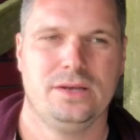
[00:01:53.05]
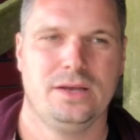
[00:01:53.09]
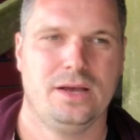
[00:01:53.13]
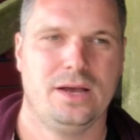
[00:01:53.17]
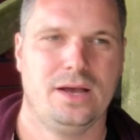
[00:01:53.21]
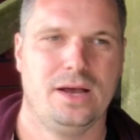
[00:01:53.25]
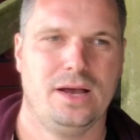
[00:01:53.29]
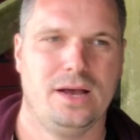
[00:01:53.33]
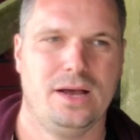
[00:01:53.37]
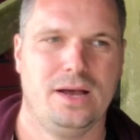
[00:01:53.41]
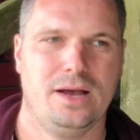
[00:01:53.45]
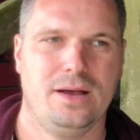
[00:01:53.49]

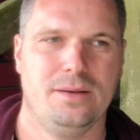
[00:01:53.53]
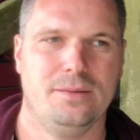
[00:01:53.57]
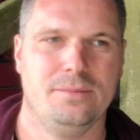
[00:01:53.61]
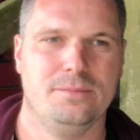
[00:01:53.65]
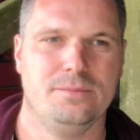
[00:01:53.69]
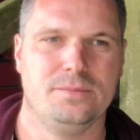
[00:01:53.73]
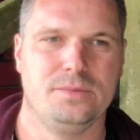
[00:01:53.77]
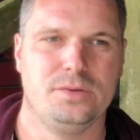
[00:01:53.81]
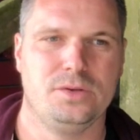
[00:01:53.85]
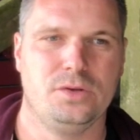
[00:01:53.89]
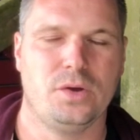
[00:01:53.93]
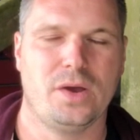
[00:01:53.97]

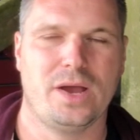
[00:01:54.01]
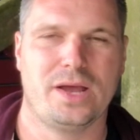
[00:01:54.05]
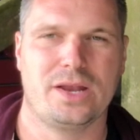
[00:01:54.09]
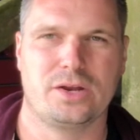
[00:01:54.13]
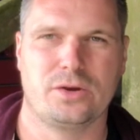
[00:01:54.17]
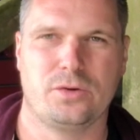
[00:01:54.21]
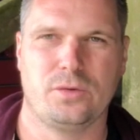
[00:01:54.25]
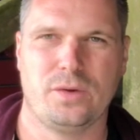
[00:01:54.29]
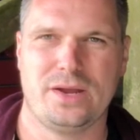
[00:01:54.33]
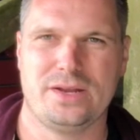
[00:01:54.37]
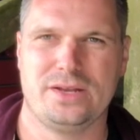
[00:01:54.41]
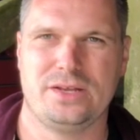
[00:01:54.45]
You had a
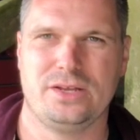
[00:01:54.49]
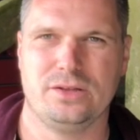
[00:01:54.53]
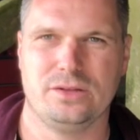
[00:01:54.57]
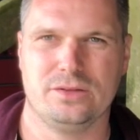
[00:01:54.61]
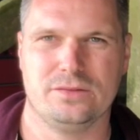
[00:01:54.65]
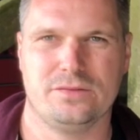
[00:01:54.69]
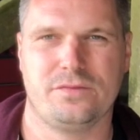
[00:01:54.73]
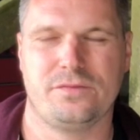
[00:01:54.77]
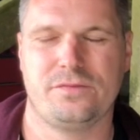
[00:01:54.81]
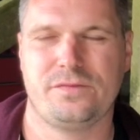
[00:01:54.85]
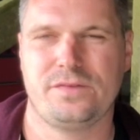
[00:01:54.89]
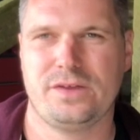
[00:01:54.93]
great deal
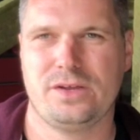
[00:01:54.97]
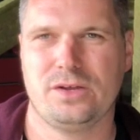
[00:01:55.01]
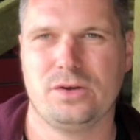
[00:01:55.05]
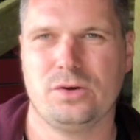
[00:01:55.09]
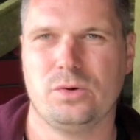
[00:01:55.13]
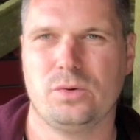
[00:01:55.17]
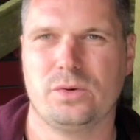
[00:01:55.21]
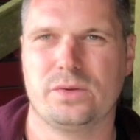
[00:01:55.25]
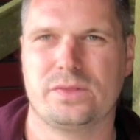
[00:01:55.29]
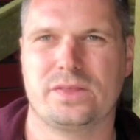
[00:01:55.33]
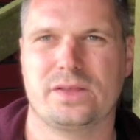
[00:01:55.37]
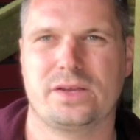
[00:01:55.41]
of
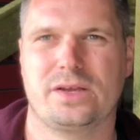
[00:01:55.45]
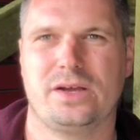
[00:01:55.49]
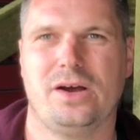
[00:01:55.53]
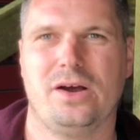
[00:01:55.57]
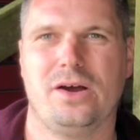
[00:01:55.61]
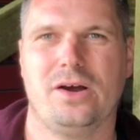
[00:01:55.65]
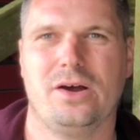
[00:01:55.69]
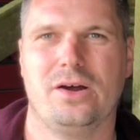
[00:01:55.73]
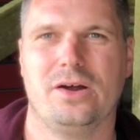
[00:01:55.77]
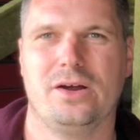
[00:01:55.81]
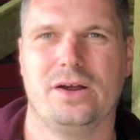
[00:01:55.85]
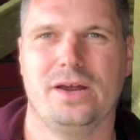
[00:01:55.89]
feel with the
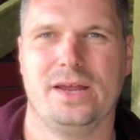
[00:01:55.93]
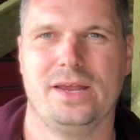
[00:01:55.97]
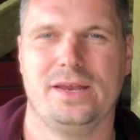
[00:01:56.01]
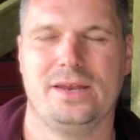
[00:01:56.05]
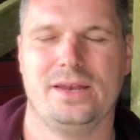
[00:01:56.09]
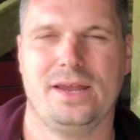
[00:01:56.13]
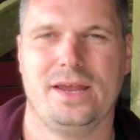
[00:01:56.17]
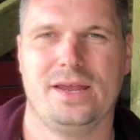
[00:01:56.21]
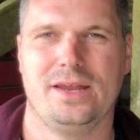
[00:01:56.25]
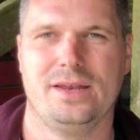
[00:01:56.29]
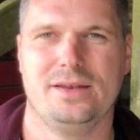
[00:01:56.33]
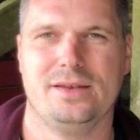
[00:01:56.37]
car,
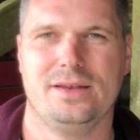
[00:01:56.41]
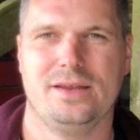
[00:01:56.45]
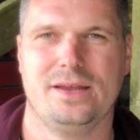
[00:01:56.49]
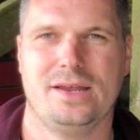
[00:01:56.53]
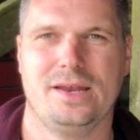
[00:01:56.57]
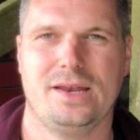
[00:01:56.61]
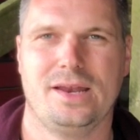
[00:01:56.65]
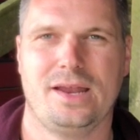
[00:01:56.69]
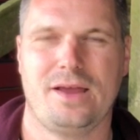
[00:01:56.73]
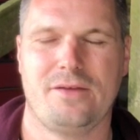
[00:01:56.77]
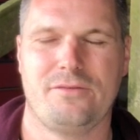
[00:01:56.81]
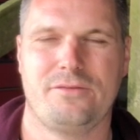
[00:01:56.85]
and
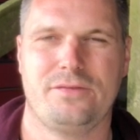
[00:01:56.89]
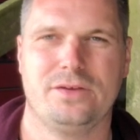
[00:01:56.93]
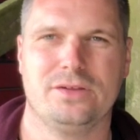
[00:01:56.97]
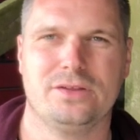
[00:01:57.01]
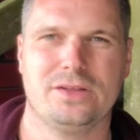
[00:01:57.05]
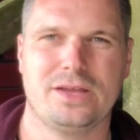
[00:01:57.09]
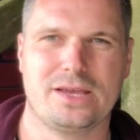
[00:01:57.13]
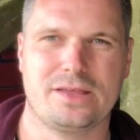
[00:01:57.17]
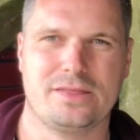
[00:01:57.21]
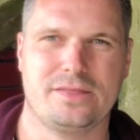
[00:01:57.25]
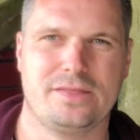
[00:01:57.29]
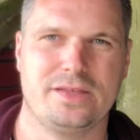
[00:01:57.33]
I feel
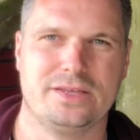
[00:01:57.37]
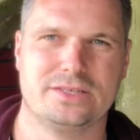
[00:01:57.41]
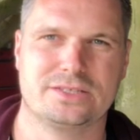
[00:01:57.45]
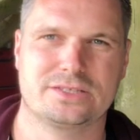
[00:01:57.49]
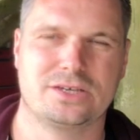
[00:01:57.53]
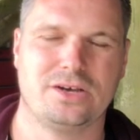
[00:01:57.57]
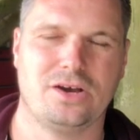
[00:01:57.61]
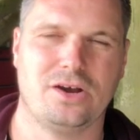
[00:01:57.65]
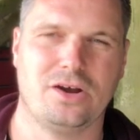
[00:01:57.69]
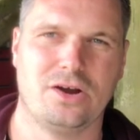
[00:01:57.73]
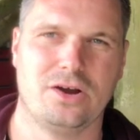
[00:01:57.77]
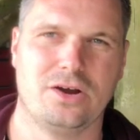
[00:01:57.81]
like this
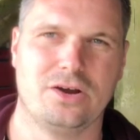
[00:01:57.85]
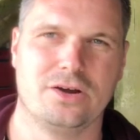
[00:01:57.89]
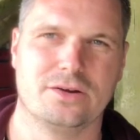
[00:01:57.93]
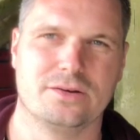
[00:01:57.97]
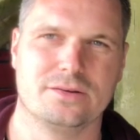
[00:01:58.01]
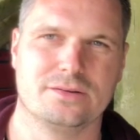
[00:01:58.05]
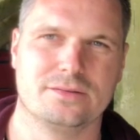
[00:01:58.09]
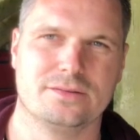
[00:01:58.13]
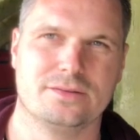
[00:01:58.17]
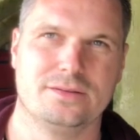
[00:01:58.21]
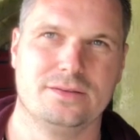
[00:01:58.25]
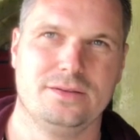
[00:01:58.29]
car,
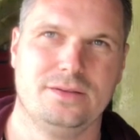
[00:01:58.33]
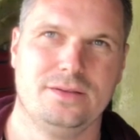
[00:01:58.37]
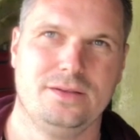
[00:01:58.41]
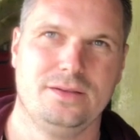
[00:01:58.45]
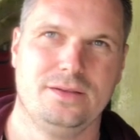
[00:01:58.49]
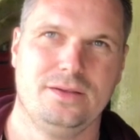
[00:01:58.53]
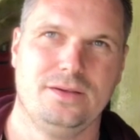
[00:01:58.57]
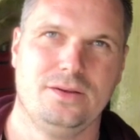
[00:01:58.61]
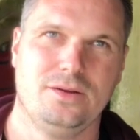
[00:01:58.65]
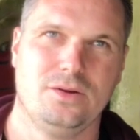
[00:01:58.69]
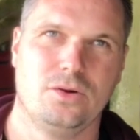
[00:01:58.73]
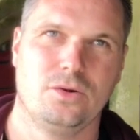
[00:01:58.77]

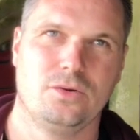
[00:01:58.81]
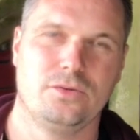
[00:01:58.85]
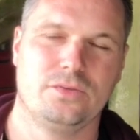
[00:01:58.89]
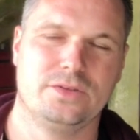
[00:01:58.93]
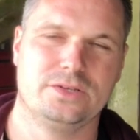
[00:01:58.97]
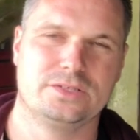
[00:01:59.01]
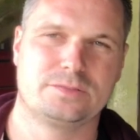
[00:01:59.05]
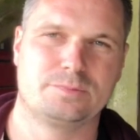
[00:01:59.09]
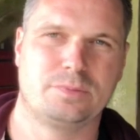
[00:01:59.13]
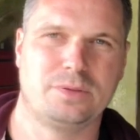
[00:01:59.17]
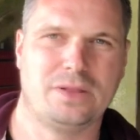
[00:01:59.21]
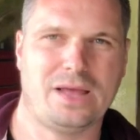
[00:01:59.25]
or
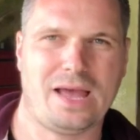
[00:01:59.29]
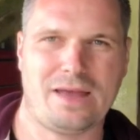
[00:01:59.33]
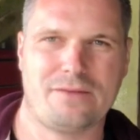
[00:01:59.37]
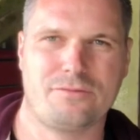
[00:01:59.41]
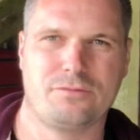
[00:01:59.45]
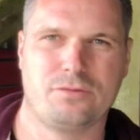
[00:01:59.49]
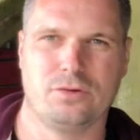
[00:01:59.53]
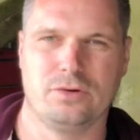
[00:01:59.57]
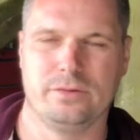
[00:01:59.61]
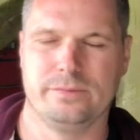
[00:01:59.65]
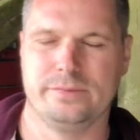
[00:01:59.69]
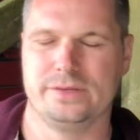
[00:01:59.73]
this
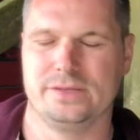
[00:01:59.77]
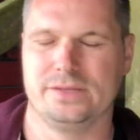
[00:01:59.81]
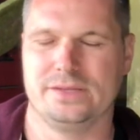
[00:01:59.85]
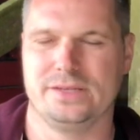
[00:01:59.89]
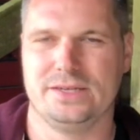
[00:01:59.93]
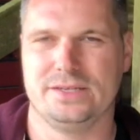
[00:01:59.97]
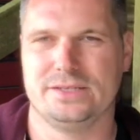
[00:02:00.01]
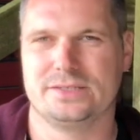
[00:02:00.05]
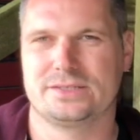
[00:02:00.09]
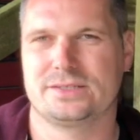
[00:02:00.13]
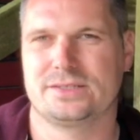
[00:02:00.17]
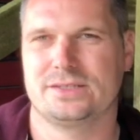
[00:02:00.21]
platform at
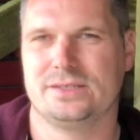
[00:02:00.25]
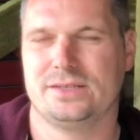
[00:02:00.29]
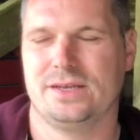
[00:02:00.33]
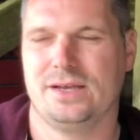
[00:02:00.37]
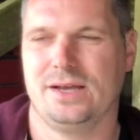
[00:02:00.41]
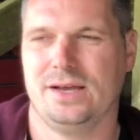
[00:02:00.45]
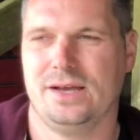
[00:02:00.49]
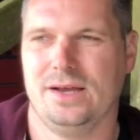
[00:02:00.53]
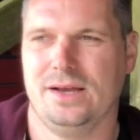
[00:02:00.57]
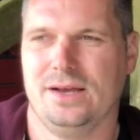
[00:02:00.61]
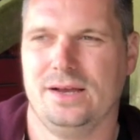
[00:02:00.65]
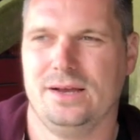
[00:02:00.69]
least,
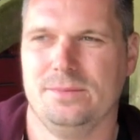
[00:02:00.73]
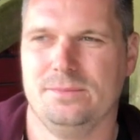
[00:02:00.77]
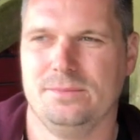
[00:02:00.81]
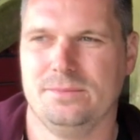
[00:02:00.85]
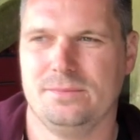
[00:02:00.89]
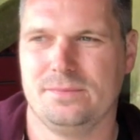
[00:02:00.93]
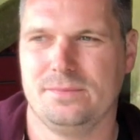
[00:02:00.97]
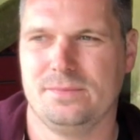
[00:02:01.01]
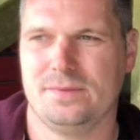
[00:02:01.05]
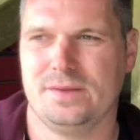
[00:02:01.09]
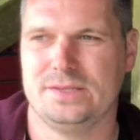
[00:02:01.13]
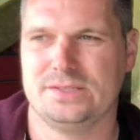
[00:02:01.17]

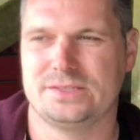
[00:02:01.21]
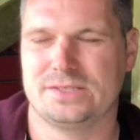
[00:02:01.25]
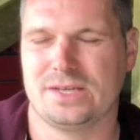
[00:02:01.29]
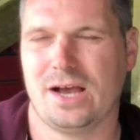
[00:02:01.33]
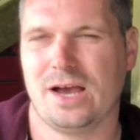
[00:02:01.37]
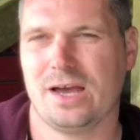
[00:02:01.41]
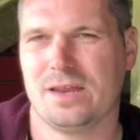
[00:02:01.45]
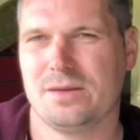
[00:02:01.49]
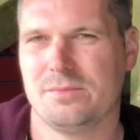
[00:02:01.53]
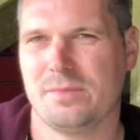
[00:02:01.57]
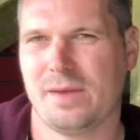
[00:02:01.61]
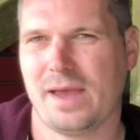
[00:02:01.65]
is
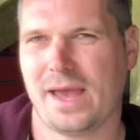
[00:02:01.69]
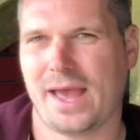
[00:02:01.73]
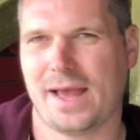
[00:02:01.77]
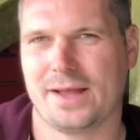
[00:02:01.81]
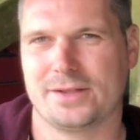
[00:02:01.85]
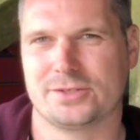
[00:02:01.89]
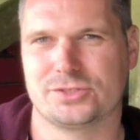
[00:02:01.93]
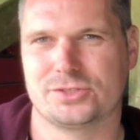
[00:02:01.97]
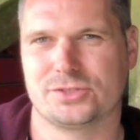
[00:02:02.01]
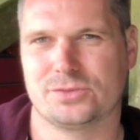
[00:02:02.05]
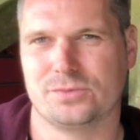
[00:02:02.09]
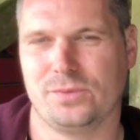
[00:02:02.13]

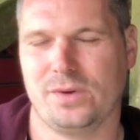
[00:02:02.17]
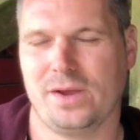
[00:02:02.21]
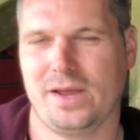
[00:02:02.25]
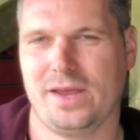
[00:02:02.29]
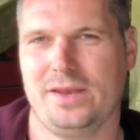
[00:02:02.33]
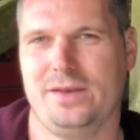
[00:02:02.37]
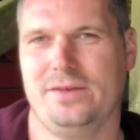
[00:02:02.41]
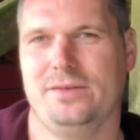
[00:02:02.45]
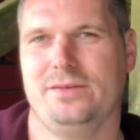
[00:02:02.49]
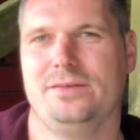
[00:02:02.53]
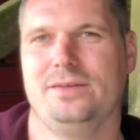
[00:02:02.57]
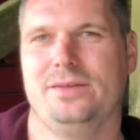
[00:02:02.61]
unmatched
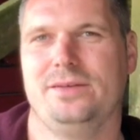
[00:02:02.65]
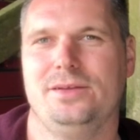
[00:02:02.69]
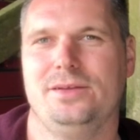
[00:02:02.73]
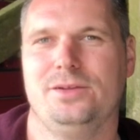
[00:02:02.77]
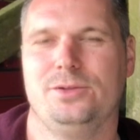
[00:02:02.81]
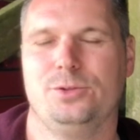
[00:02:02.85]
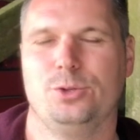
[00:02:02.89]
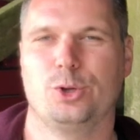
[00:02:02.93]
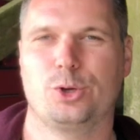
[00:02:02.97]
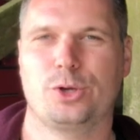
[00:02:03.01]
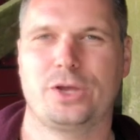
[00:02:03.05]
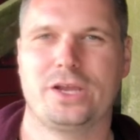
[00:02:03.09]
when
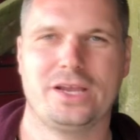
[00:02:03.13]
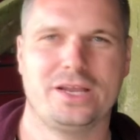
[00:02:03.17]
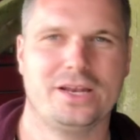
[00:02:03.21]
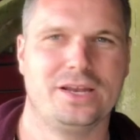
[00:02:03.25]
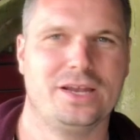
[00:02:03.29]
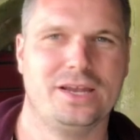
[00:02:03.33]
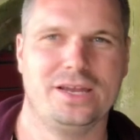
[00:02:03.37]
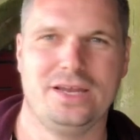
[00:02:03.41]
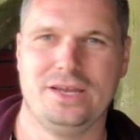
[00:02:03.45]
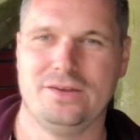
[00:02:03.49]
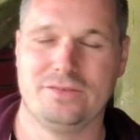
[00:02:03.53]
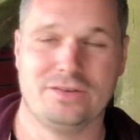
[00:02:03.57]
looking
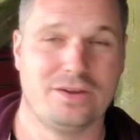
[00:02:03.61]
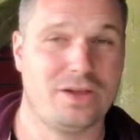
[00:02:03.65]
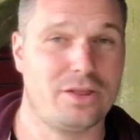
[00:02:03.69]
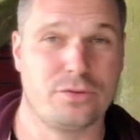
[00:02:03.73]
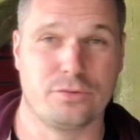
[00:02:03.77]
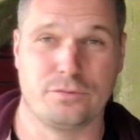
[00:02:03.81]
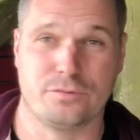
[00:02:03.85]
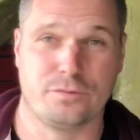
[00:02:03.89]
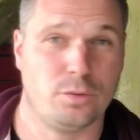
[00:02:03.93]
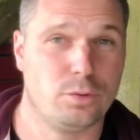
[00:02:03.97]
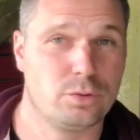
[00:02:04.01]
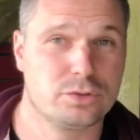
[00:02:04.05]
at even
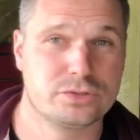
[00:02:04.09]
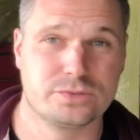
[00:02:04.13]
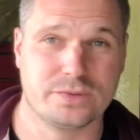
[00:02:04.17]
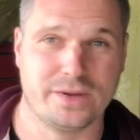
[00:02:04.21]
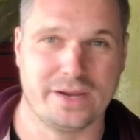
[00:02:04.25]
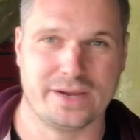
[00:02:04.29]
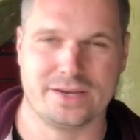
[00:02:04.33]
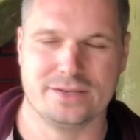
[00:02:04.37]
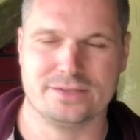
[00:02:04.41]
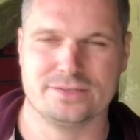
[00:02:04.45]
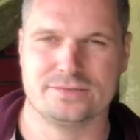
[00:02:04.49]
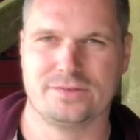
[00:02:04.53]
other
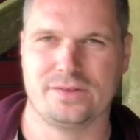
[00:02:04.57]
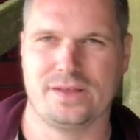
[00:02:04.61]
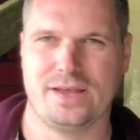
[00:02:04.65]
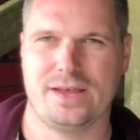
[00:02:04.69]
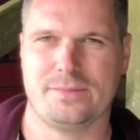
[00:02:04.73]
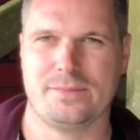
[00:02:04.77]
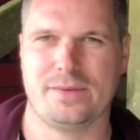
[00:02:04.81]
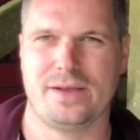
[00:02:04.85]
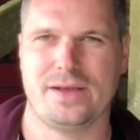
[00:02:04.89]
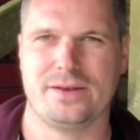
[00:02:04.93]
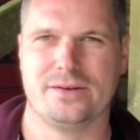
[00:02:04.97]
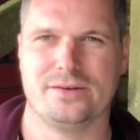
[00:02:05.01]
Volkswagens for
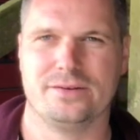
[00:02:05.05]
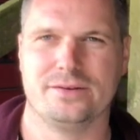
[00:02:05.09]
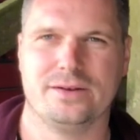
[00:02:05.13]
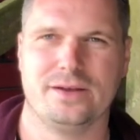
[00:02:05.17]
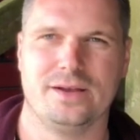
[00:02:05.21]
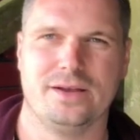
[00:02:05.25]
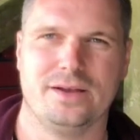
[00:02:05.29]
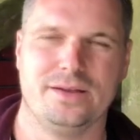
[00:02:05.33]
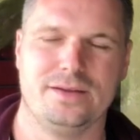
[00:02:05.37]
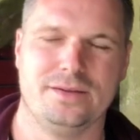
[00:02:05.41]
that matter.